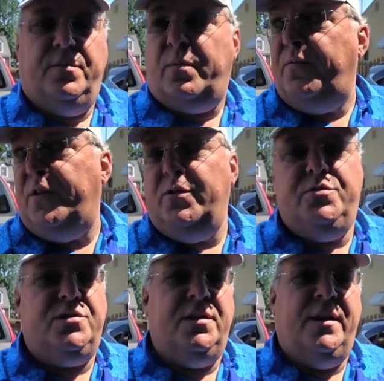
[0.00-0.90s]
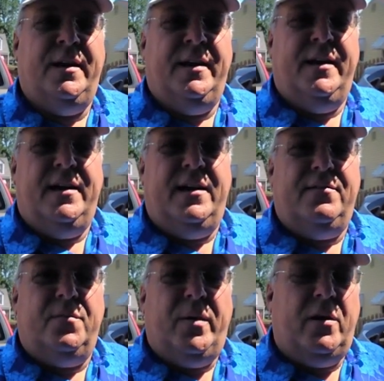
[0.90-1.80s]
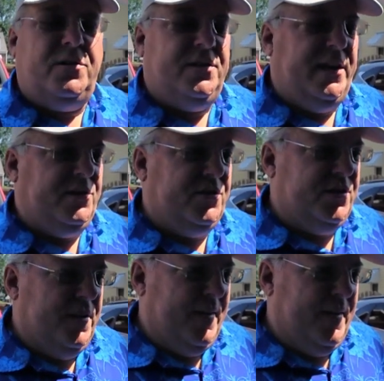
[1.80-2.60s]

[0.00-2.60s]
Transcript: reviews of power stations,